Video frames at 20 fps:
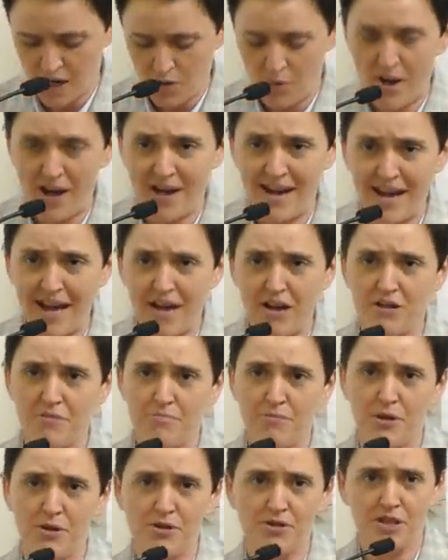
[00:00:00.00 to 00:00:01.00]
while
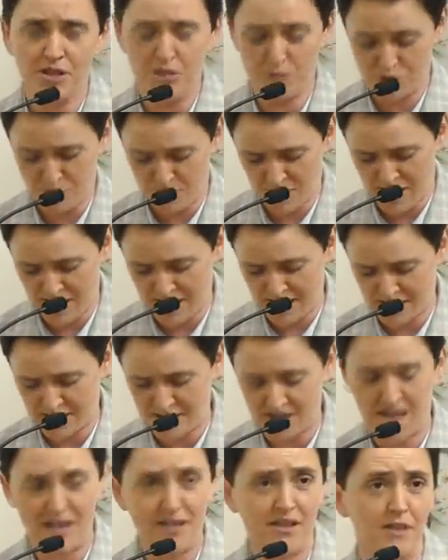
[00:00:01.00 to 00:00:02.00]
loud music was
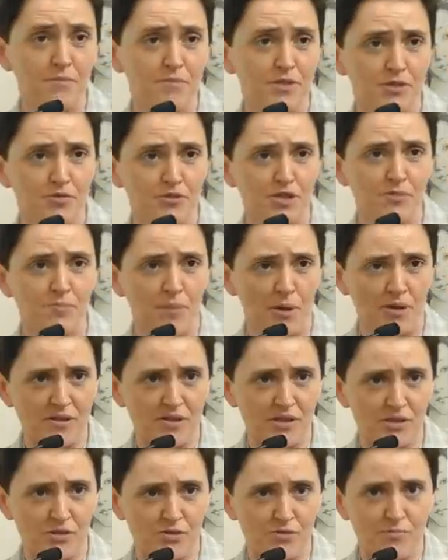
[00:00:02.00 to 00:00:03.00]
blasted at them to
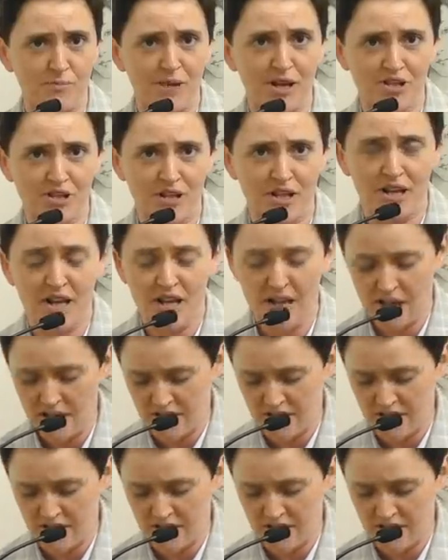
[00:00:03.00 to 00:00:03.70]
respond, to measure